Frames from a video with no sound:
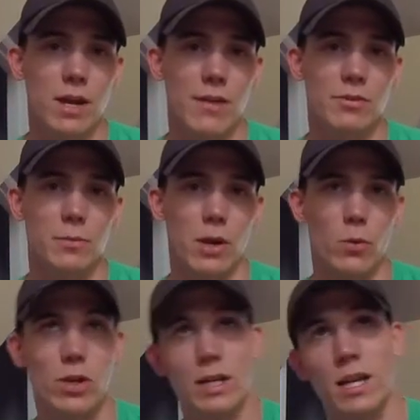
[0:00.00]
after my
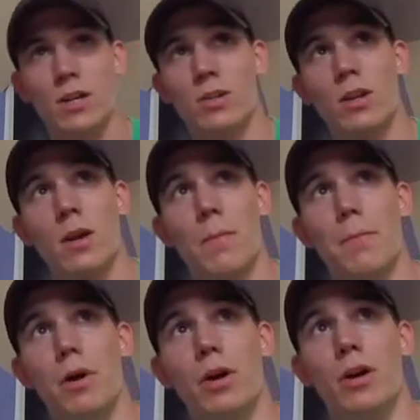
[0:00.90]
workout,
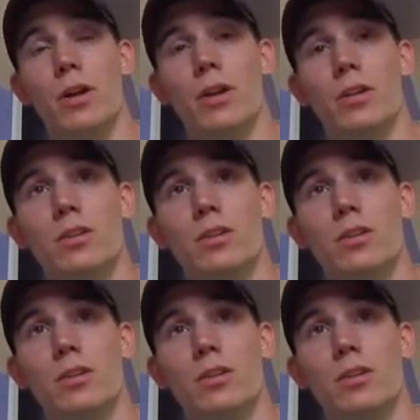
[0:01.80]
but